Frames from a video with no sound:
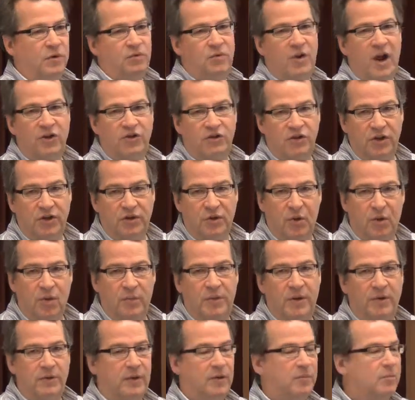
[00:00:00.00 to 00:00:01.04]
Russia know
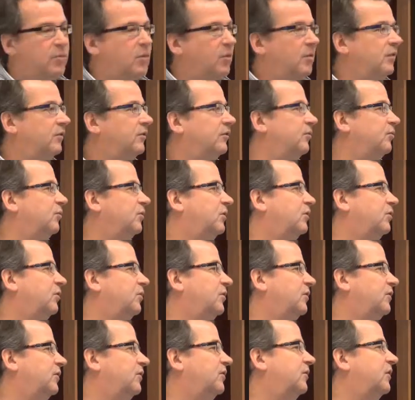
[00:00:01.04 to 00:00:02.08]
about the importance of
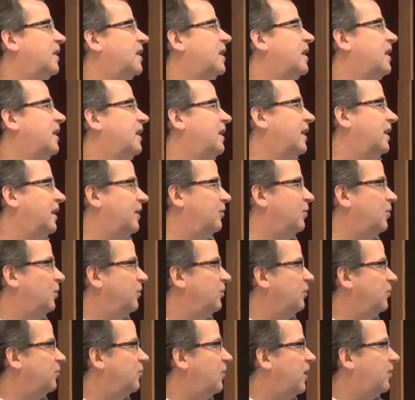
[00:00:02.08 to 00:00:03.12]
resources in
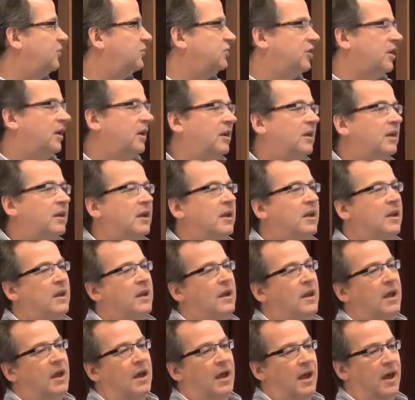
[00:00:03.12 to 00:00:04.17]
northern Russia,
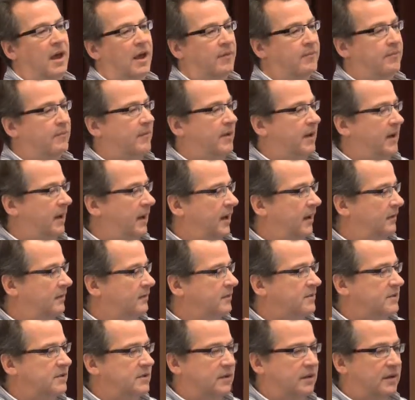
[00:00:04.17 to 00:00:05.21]

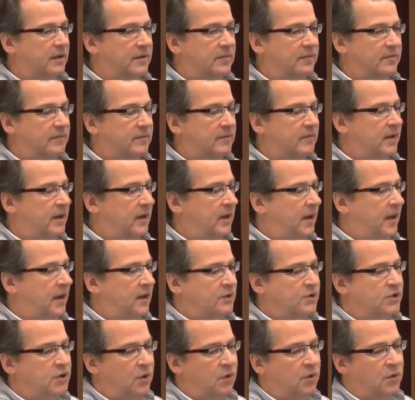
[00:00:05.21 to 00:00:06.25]
and
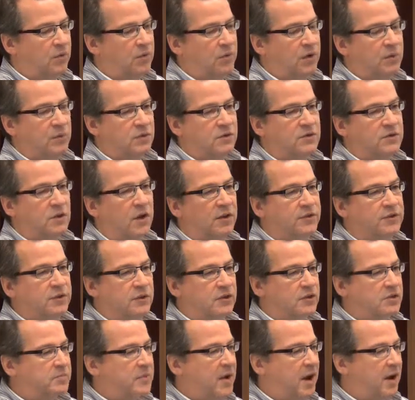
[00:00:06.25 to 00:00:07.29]
so it was also
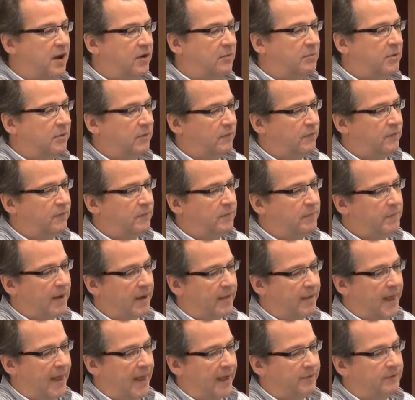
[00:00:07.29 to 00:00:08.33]
inspired
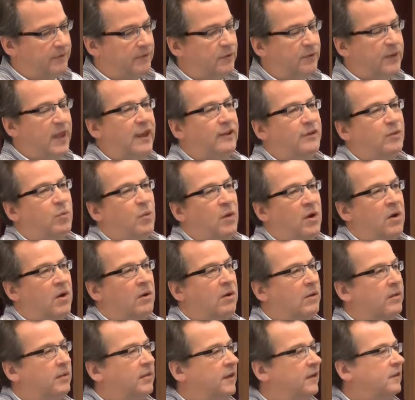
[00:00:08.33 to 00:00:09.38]
by that. So that's
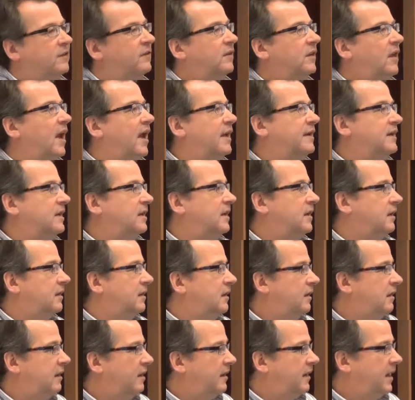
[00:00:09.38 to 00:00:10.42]
where this idea
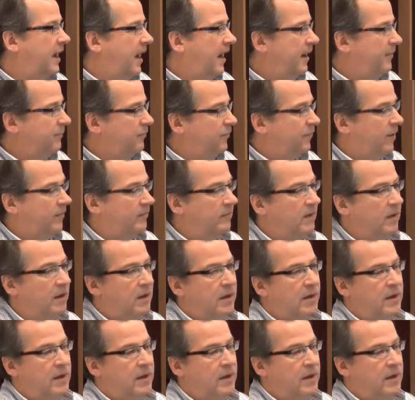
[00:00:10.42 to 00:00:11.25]
came from.